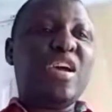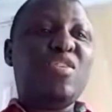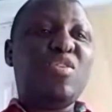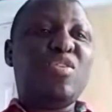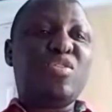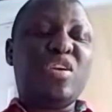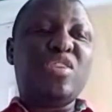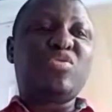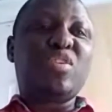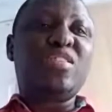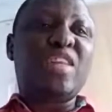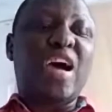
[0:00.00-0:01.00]
alone. It's
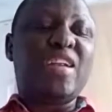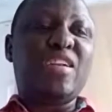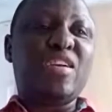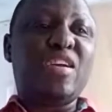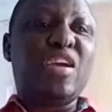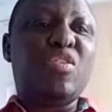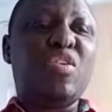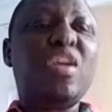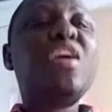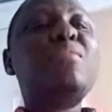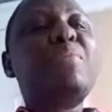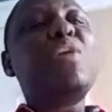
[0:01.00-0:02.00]
not done alone.
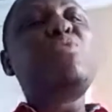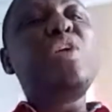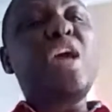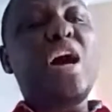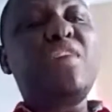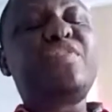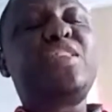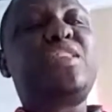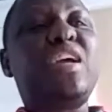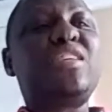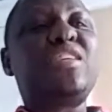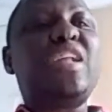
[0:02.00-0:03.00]
But we have
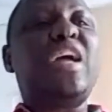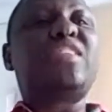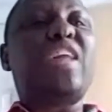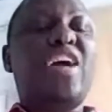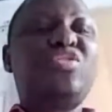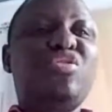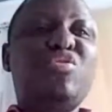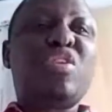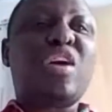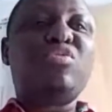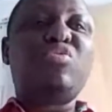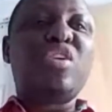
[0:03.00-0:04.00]
things like Tahajjud. You
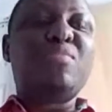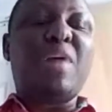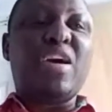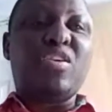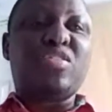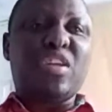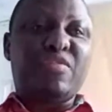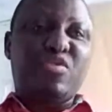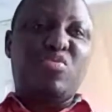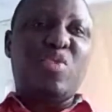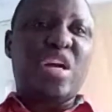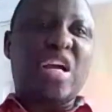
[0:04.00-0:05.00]
can do it by yourself.
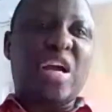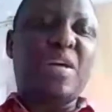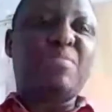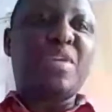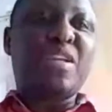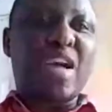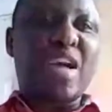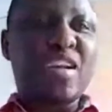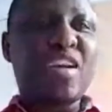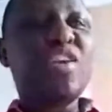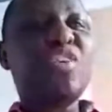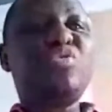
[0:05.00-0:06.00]
You wake up at midnight,
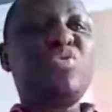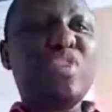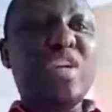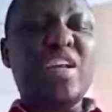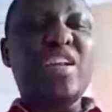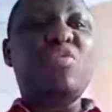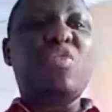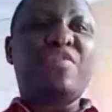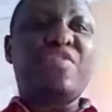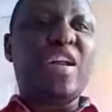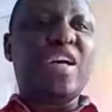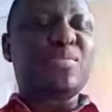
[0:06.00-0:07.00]
do the
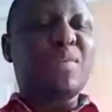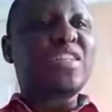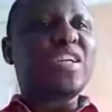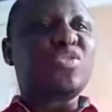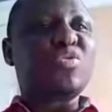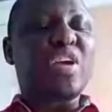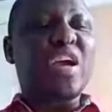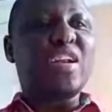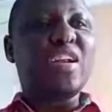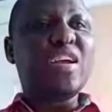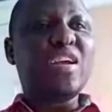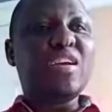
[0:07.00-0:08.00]
nawafil as much as you can.
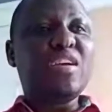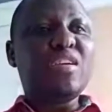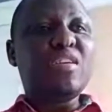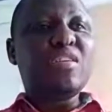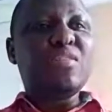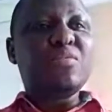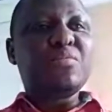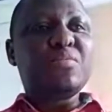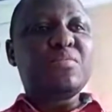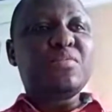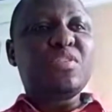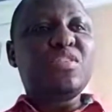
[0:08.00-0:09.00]

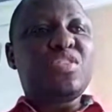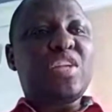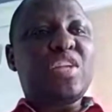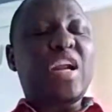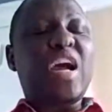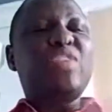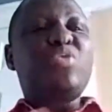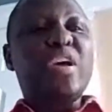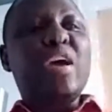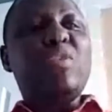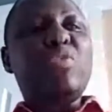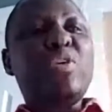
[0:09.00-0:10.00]
Try
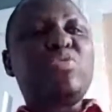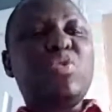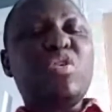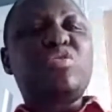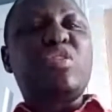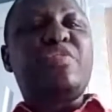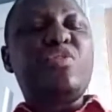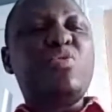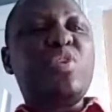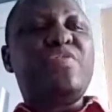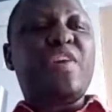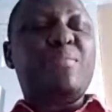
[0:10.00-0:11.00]
to, those of you
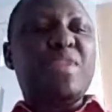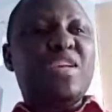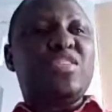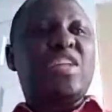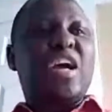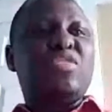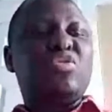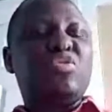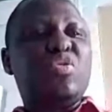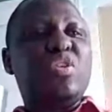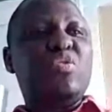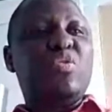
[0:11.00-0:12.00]
with families, try to
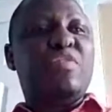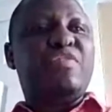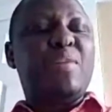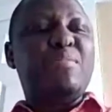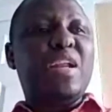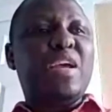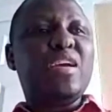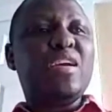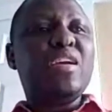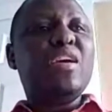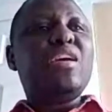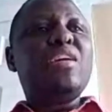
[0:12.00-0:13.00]
do it with your family.
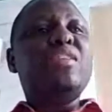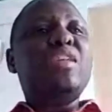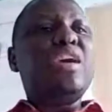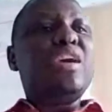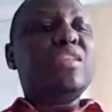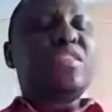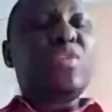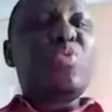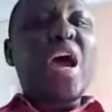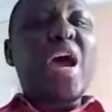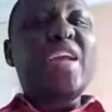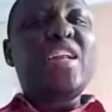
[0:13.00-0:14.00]
We
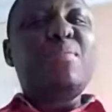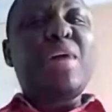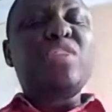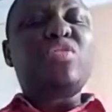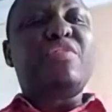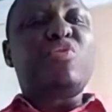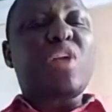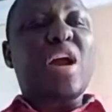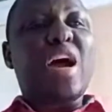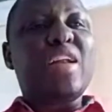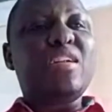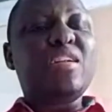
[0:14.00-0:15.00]
are in the month of
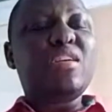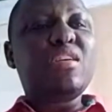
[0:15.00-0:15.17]
Quran.